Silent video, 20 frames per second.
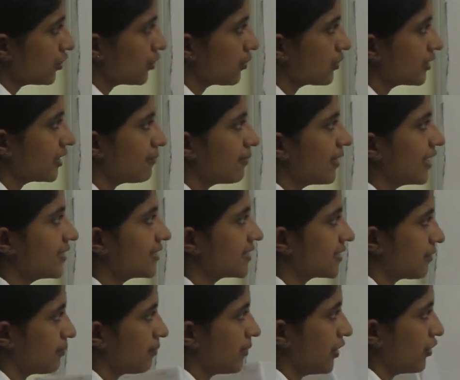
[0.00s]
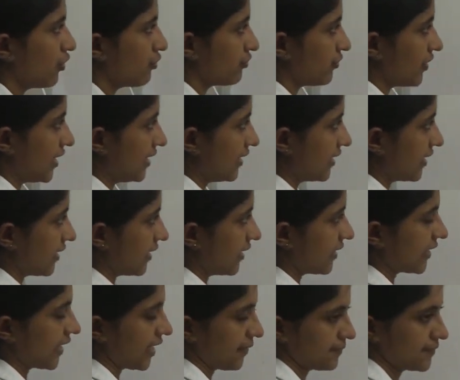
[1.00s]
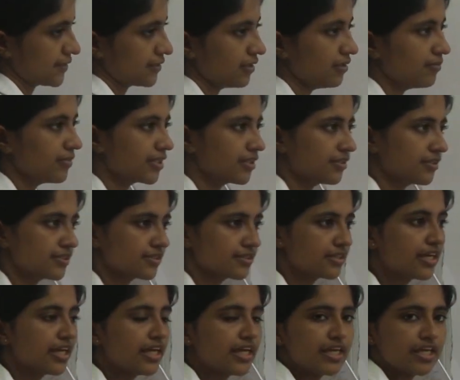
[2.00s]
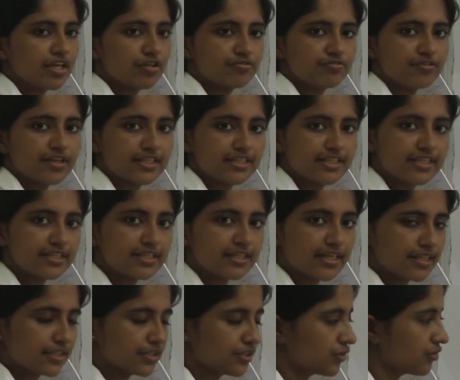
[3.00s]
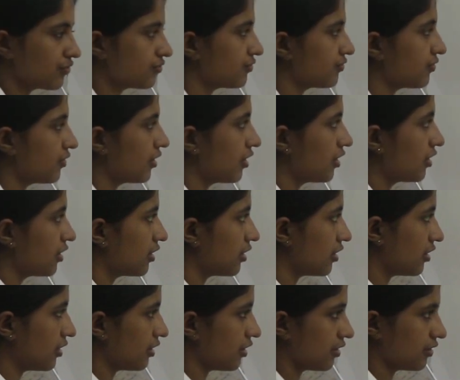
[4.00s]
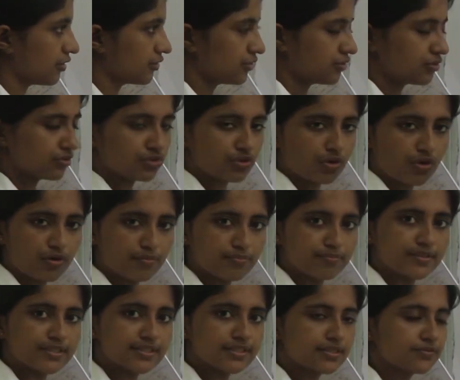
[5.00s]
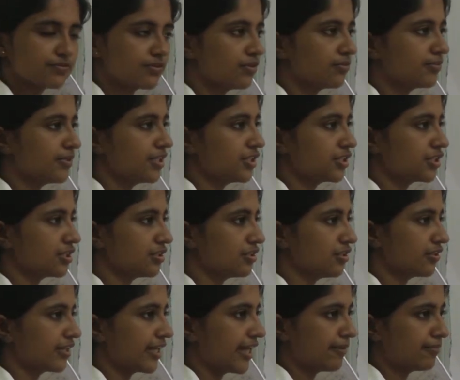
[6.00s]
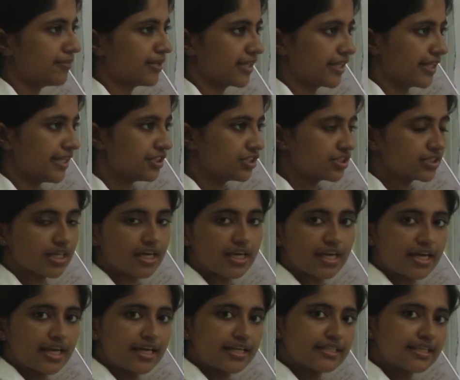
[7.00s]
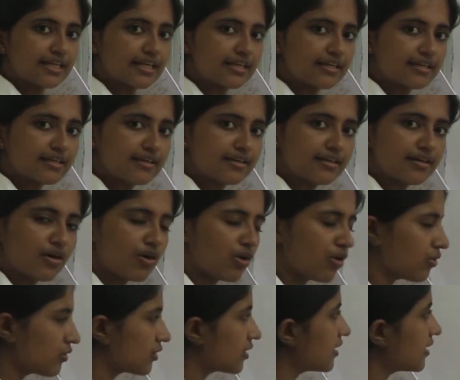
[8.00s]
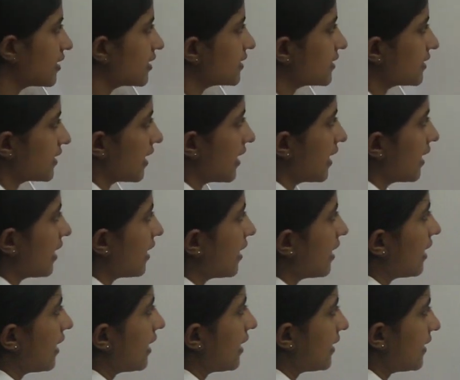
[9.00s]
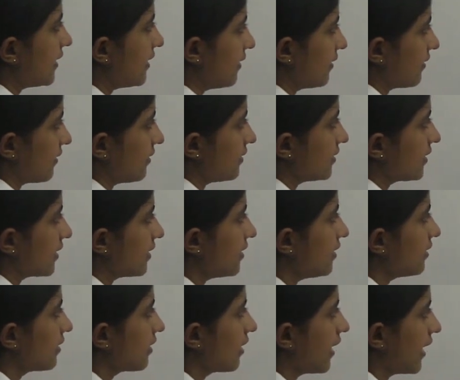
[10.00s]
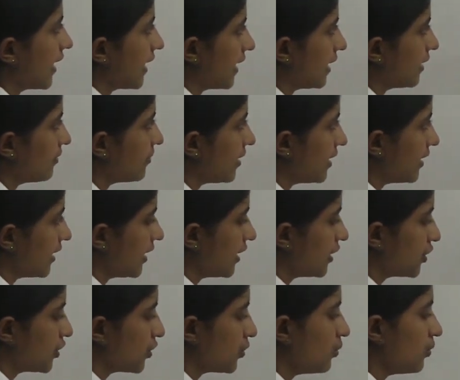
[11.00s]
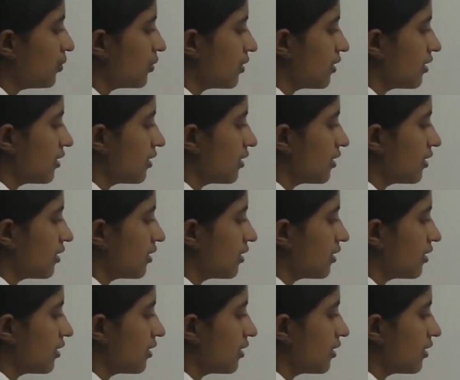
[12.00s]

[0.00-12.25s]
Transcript: to know the blood supply of internal capsule because if any kind of uh, thrombus formation or hemorrhage uh, occurs here then it may lead to